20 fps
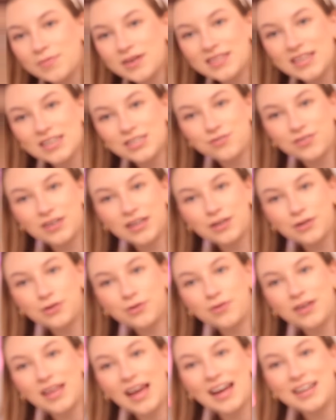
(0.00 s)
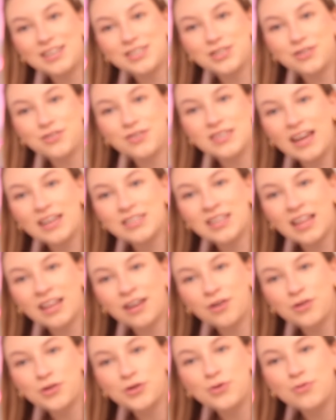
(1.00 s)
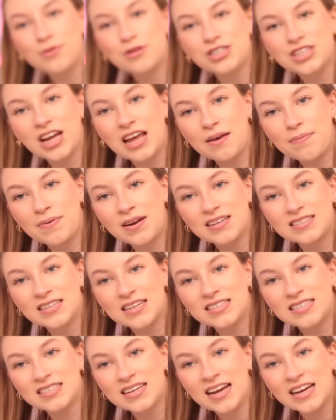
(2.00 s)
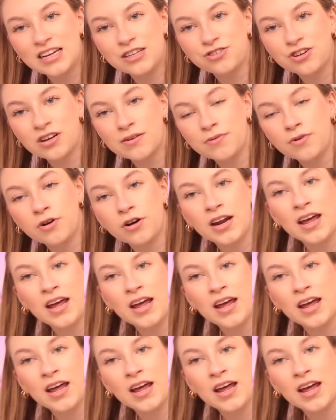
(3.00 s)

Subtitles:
me this really cool candle. It's like a cool shape and it says Daydreamer on